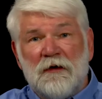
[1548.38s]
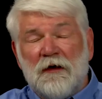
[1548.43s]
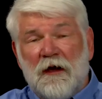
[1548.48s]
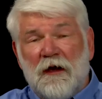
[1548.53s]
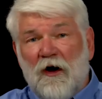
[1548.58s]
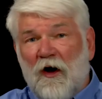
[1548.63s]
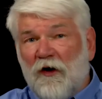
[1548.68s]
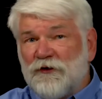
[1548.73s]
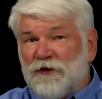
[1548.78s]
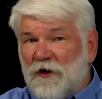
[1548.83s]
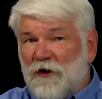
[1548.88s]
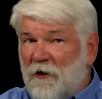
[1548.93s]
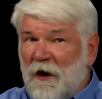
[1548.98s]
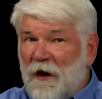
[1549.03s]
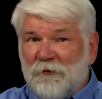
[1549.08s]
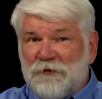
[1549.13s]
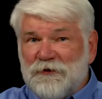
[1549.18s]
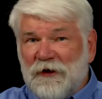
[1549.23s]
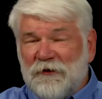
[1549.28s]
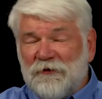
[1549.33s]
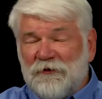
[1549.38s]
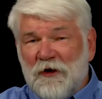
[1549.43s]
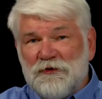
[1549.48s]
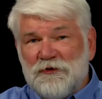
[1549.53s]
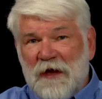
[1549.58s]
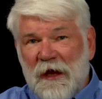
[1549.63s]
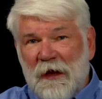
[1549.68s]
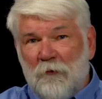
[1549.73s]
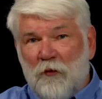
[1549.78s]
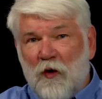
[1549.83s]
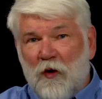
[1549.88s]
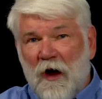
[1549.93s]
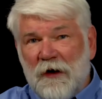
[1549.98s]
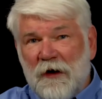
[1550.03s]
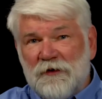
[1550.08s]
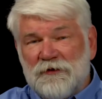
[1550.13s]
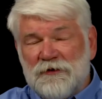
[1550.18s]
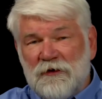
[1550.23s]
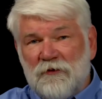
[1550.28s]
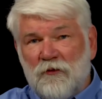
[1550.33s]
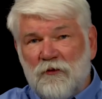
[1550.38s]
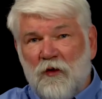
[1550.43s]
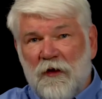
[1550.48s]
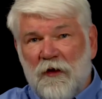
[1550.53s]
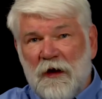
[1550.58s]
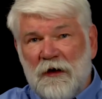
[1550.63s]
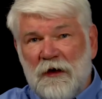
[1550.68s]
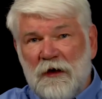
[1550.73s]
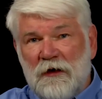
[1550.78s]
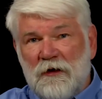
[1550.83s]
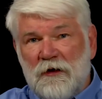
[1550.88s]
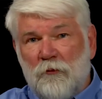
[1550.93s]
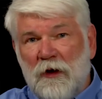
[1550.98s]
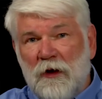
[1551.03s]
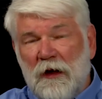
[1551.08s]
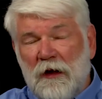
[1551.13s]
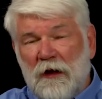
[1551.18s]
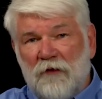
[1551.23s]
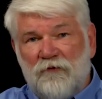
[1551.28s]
it also helps to get those antibiotics in where they need to be.